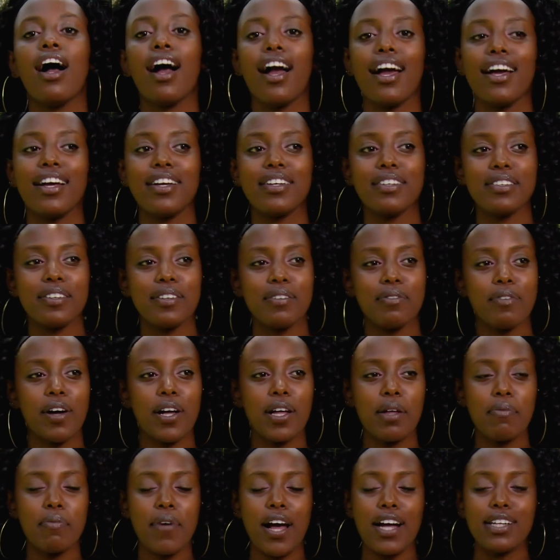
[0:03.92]
Hi,
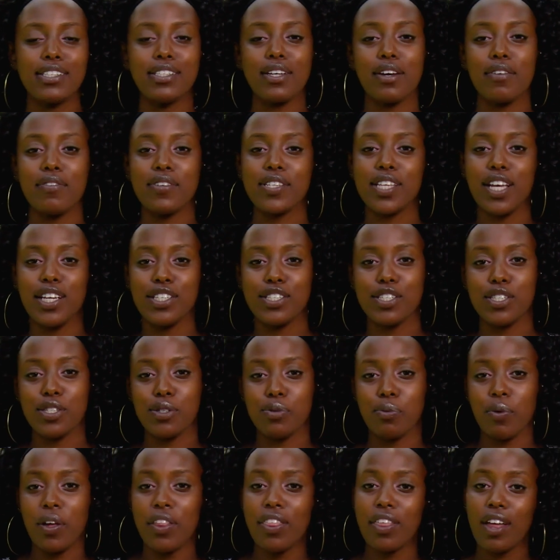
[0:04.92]
welcome back to
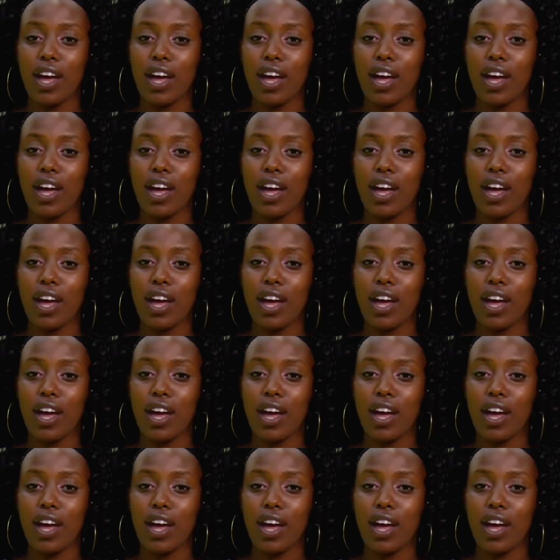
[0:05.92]
Conversations with